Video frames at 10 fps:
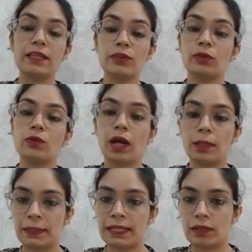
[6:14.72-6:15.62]
should
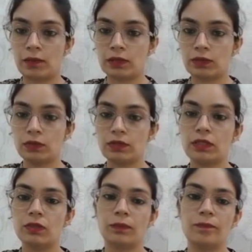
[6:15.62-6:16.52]
not be equals to
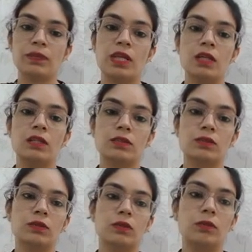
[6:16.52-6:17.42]
0.
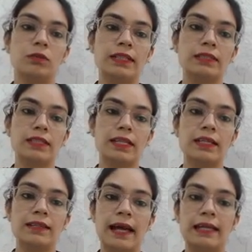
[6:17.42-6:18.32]
So once
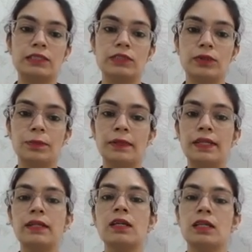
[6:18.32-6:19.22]
again I'll just
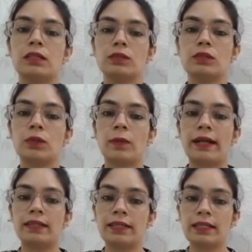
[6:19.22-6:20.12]
repeat. So the
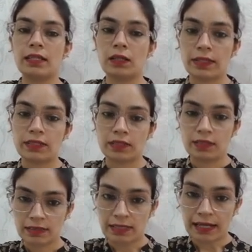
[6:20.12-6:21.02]
quadratic equation
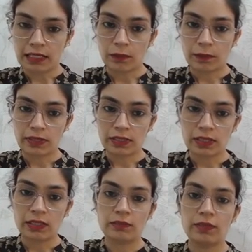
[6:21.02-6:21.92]
is that
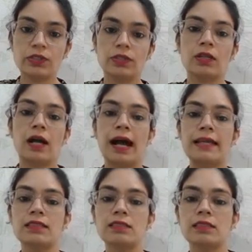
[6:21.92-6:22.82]
equation in which
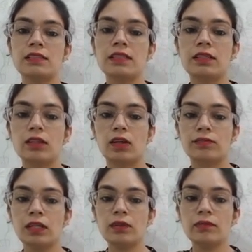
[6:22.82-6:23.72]
highest degree of
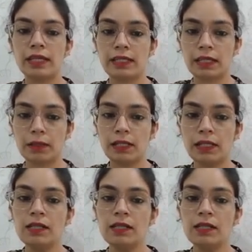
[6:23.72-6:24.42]
the variable